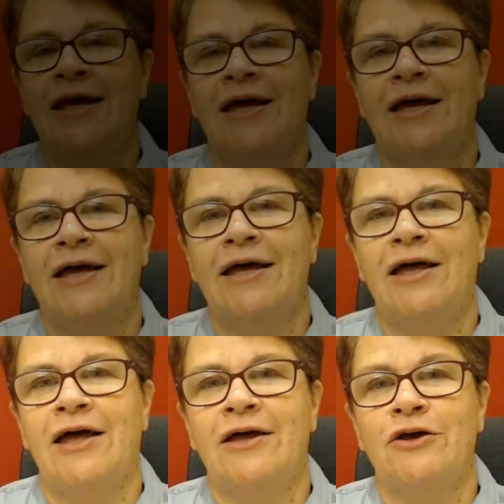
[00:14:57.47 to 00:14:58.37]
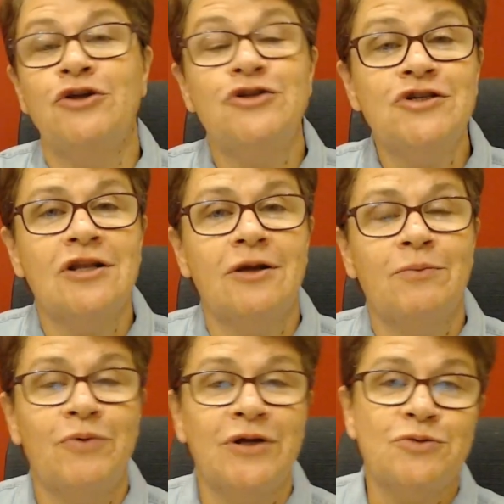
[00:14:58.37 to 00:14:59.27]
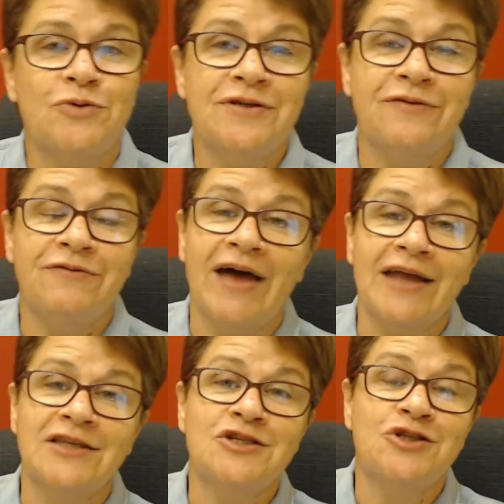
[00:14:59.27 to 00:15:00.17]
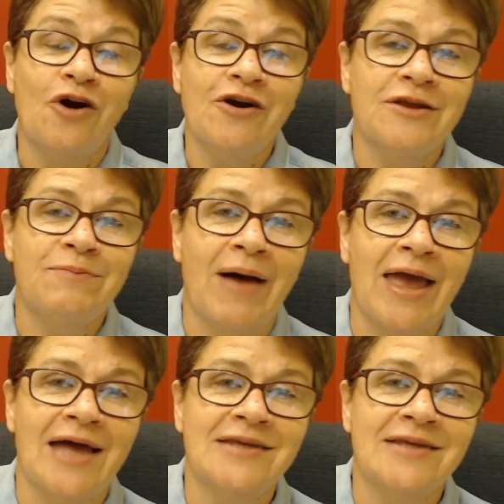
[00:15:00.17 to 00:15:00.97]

Uh, a Good News Club, which was in fact started by a